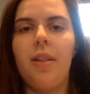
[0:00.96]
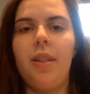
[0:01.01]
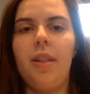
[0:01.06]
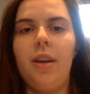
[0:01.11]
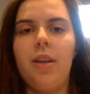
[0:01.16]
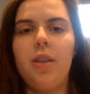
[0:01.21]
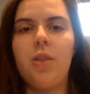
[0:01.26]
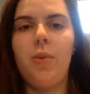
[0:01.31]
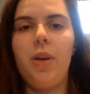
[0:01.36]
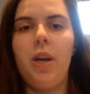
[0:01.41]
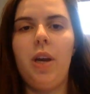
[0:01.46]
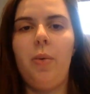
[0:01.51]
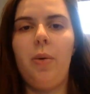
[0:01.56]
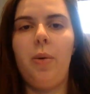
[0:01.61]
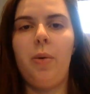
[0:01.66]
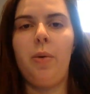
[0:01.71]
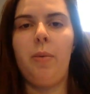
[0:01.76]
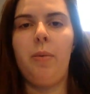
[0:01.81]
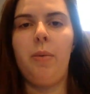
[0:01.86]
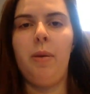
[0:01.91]
This week we
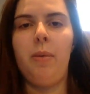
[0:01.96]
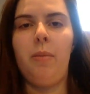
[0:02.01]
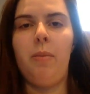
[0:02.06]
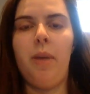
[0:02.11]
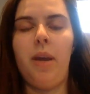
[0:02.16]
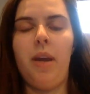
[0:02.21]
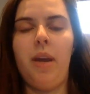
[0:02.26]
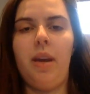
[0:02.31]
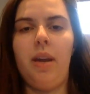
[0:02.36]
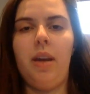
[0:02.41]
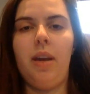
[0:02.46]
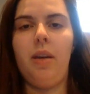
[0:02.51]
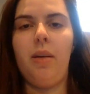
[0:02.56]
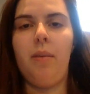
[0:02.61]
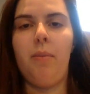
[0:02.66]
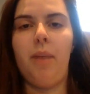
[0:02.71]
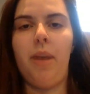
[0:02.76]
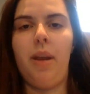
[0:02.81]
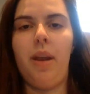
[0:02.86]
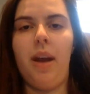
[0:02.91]
will be
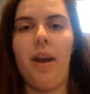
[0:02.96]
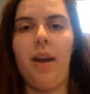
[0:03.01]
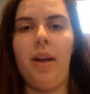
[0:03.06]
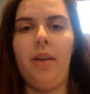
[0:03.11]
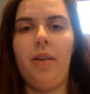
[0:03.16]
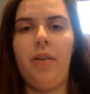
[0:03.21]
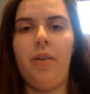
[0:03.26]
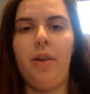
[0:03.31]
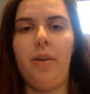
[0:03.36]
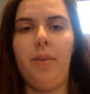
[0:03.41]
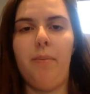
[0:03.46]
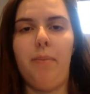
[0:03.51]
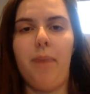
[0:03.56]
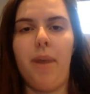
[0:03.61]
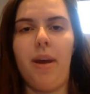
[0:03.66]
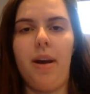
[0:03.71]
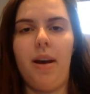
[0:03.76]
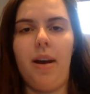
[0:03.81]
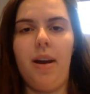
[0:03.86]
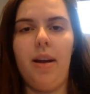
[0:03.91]
making banana cream
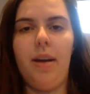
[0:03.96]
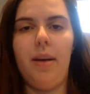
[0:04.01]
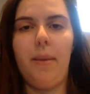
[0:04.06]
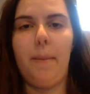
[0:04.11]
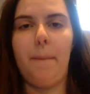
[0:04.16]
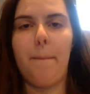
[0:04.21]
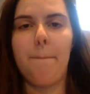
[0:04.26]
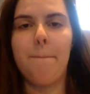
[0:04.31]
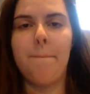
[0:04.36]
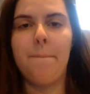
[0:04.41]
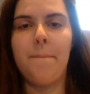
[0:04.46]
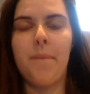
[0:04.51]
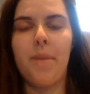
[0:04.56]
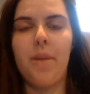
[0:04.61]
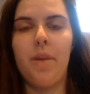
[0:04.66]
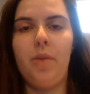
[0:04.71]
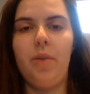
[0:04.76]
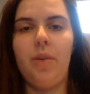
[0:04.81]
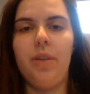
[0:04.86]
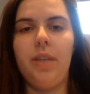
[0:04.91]
pie.
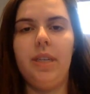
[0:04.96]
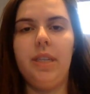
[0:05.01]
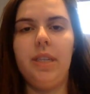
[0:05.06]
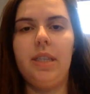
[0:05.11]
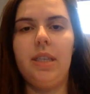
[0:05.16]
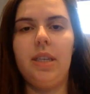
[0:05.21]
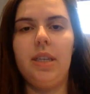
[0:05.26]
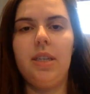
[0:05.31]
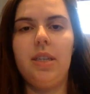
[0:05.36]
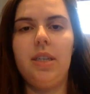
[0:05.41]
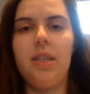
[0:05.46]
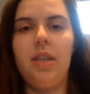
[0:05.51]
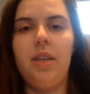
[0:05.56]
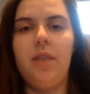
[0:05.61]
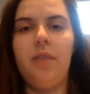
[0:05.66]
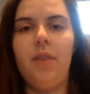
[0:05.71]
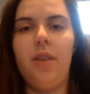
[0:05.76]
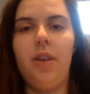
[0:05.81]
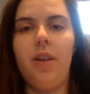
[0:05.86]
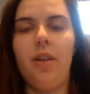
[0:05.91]
You will need
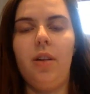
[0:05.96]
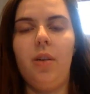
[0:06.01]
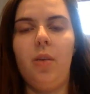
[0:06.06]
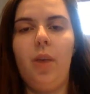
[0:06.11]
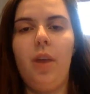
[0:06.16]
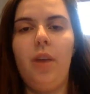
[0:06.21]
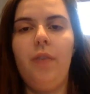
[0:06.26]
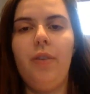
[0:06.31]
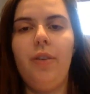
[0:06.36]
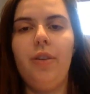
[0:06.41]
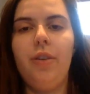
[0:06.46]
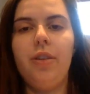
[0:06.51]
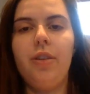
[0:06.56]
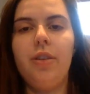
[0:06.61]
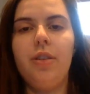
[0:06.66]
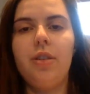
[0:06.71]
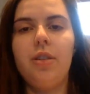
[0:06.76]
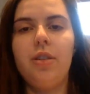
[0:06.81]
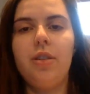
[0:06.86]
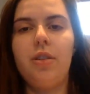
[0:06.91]
16 vanilla
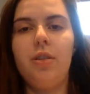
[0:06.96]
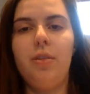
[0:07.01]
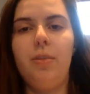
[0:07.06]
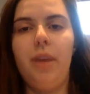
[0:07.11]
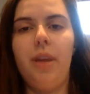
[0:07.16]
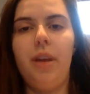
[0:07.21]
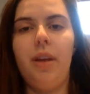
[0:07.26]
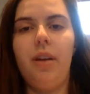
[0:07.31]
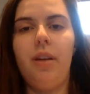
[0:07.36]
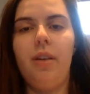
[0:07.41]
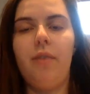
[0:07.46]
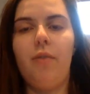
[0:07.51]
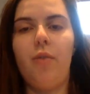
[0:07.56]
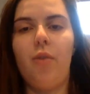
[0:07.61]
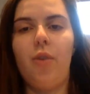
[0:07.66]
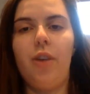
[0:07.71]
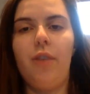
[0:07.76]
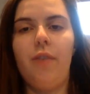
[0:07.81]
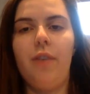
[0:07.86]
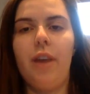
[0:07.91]
wafers to make
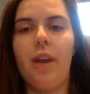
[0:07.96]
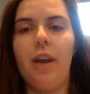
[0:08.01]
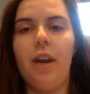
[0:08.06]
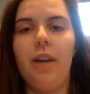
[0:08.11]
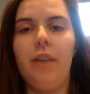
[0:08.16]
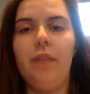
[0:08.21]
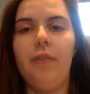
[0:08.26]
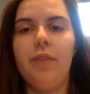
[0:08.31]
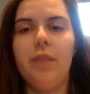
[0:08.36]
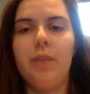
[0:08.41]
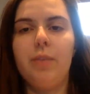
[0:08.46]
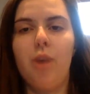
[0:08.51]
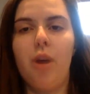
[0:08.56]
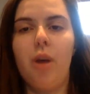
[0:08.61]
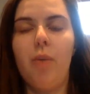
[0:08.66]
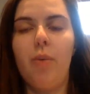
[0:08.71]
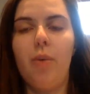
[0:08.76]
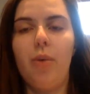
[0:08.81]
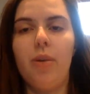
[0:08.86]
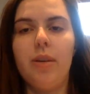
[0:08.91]
4 to 5
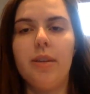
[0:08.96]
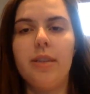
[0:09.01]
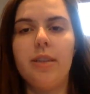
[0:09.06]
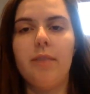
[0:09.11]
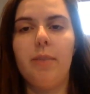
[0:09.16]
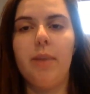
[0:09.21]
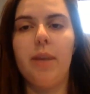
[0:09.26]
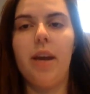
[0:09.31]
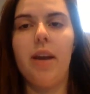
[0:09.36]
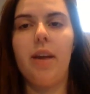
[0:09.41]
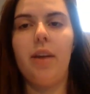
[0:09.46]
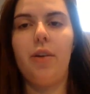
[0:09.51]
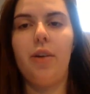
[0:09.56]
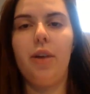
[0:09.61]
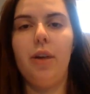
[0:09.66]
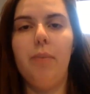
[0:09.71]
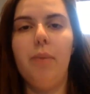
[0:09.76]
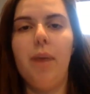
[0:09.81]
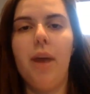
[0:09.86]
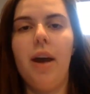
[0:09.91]
small bowls of banana
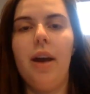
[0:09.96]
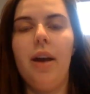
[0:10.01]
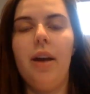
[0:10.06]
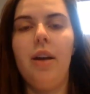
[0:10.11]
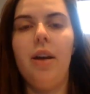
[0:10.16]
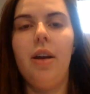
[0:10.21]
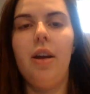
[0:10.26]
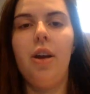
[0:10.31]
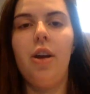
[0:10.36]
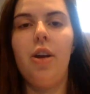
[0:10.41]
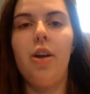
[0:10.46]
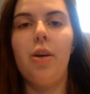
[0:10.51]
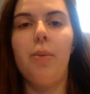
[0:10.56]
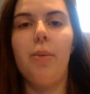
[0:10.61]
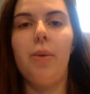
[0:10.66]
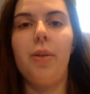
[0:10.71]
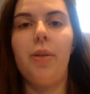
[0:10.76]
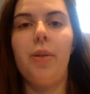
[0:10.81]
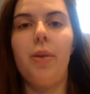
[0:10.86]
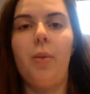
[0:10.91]
cream pie. We'll
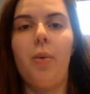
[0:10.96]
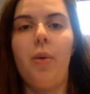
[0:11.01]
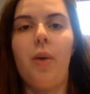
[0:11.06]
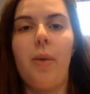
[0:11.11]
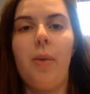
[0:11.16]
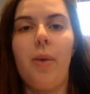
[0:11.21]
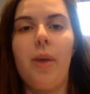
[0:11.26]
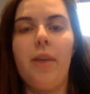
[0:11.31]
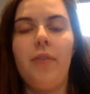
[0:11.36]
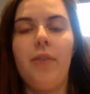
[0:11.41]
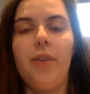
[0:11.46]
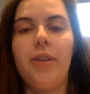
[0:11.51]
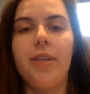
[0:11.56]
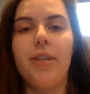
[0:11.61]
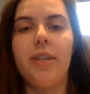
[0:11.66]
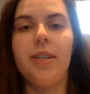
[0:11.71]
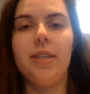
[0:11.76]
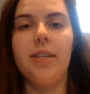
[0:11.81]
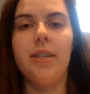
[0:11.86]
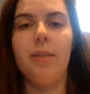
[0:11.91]
put the wafers
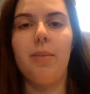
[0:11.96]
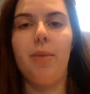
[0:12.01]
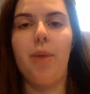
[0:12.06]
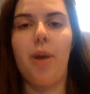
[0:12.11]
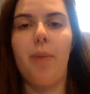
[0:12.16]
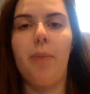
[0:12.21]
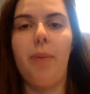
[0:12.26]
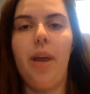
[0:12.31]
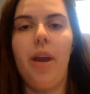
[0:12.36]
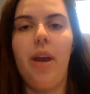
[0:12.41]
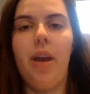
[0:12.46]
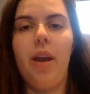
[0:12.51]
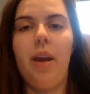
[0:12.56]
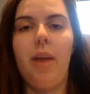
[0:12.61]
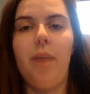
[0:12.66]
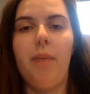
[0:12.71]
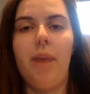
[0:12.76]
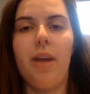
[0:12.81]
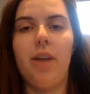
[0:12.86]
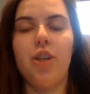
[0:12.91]
in a Ziploc bag
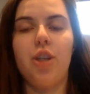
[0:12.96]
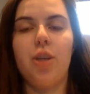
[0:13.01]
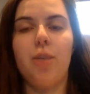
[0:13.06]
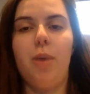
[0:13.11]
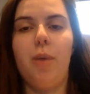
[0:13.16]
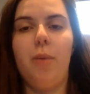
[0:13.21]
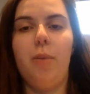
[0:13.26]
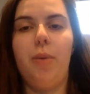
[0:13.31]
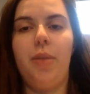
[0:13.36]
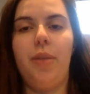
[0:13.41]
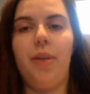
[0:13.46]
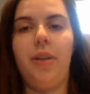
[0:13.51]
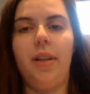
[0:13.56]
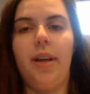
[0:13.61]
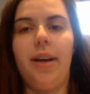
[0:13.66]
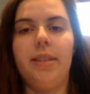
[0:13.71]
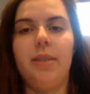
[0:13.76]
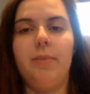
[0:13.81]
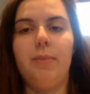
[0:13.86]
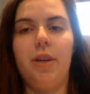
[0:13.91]
and mash them up with a
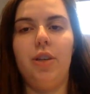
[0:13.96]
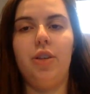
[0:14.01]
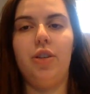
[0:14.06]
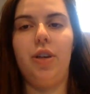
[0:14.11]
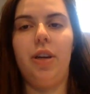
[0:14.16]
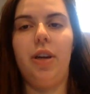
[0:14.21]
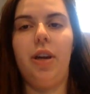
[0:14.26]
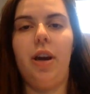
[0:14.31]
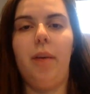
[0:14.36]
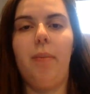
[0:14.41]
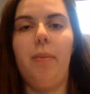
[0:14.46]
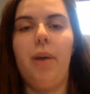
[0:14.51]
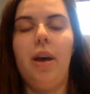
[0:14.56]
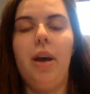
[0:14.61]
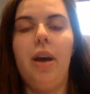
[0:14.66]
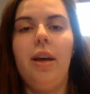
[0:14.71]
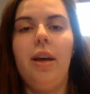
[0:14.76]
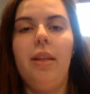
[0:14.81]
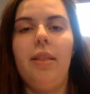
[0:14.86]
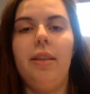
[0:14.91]
glass measuring cup.
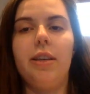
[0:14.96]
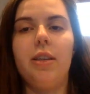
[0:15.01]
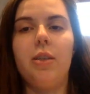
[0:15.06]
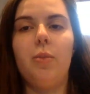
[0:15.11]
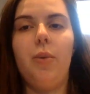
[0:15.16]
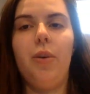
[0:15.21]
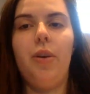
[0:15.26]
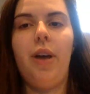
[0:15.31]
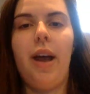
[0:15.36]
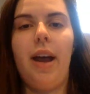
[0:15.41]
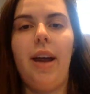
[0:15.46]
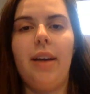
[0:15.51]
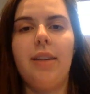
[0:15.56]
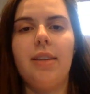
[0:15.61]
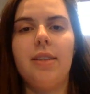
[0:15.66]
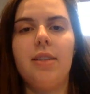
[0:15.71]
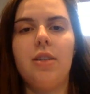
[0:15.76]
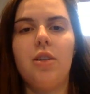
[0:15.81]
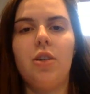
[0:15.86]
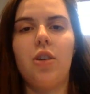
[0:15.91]
This will act
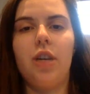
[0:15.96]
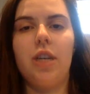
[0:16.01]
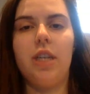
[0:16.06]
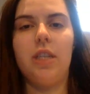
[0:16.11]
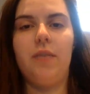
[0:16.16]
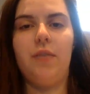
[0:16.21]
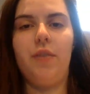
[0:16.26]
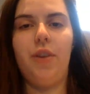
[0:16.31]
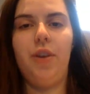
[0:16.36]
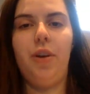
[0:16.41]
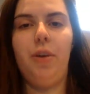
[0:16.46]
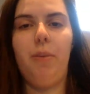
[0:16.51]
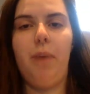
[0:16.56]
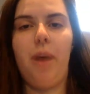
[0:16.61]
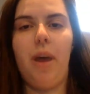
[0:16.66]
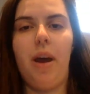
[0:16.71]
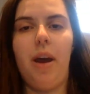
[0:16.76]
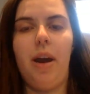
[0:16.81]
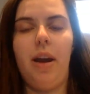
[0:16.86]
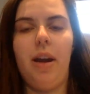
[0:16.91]
as the crust for your
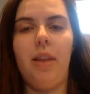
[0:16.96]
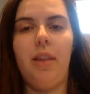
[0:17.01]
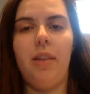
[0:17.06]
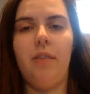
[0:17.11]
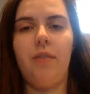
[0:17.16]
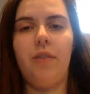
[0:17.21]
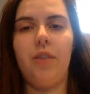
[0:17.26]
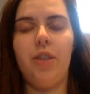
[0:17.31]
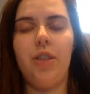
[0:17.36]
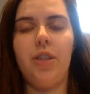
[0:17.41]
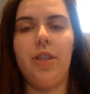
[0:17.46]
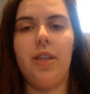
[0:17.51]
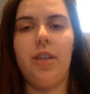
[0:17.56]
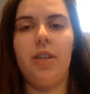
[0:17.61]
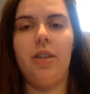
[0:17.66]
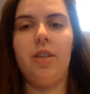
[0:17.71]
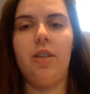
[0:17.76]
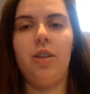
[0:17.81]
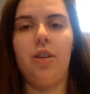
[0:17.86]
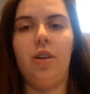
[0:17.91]
pie and the first
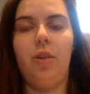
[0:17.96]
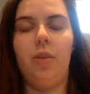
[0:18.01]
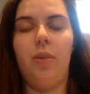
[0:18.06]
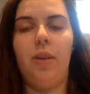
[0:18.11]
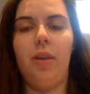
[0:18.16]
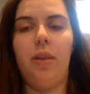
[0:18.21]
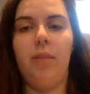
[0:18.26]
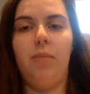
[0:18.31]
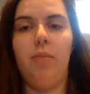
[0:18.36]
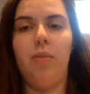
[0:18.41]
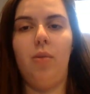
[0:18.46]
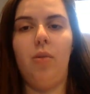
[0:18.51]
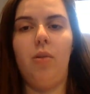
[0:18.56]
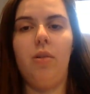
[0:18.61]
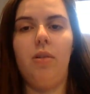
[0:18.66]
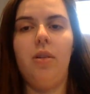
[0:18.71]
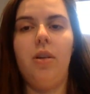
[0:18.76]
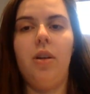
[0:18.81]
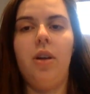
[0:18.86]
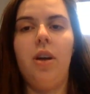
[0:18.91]
thing to go in the
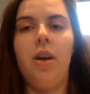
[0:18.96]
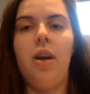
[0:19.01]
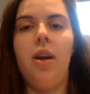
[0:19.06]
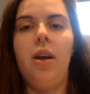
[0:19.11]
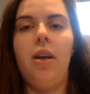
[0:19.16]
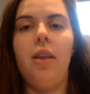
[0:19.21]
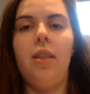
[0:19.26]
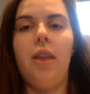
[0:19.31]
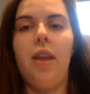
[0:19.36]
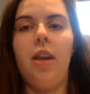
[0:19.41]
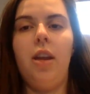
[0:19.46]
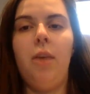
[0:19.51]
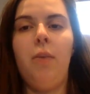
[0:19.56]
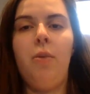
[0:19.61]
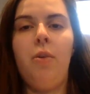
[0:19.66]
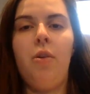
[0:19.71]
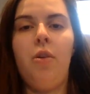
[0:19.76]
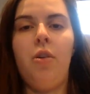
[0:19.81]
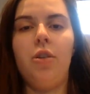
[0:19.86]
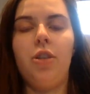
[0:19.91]
bowl. Then you
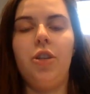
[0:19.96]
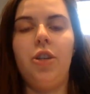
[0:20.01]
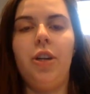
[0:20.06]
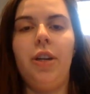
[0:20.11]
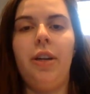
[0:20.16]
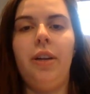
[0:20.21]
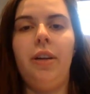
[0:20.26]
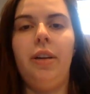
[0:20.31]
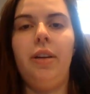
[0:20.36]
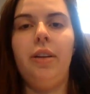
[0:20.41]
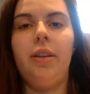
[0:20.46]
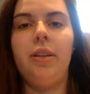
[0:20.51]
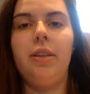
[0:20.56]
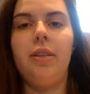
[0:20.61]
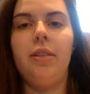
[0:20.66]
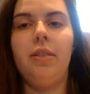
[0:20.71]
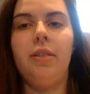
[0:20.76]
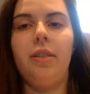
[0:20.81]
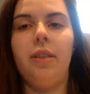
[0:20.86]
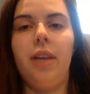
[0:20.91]
will alternate
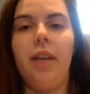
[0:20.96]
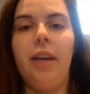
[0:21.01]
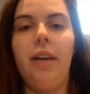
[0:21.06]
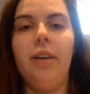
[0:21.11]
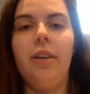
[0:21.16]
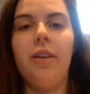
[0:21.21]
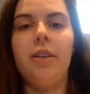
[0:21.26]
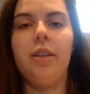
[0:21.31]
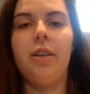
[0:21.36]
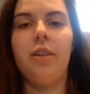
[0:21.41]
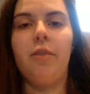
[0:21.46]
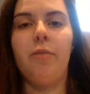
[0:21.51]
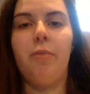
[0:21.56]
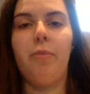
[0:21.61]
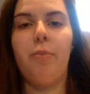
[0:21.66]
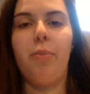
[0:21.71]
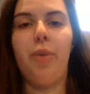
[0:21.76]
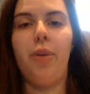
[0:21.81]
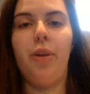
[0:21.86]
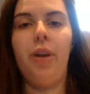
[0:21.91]
layers of
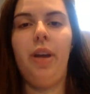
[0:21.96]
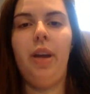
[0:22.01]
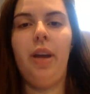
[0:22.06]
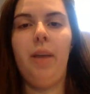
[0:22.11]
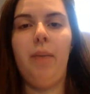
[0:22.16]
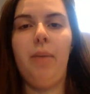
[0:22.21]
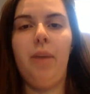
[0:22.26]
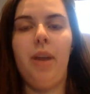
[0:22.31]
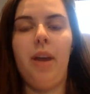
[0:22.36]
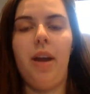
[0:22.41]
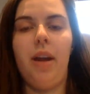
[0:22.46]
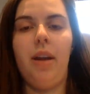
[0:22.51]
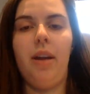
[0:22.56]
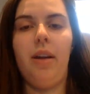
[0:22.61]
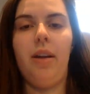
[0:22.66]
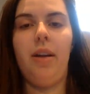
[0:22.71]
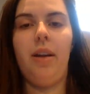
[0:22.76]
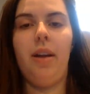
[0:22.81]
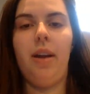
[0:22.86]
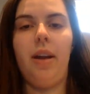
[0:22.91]
pudding and
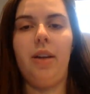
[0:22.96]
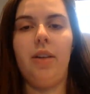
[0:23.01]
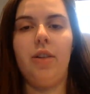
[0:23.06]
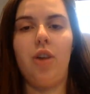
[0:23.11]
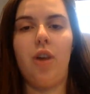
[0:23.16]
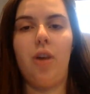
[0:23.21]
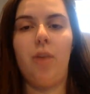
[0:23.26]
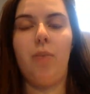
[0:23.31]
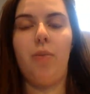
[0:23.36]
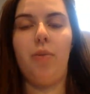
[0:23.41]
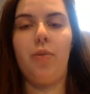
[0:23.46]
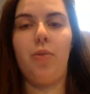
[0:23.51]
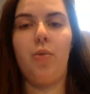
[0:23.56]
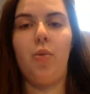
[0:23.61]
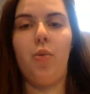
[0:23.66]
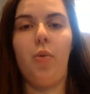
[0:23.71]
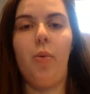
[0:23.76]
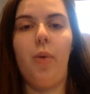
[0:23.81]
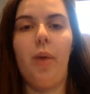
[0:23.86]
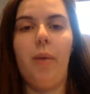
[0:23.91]
banana and top with
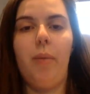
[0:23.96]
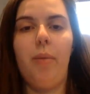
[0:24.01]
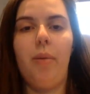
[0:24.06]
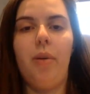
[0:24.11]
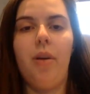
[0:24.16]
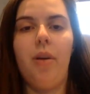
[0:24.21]
Cool Whip.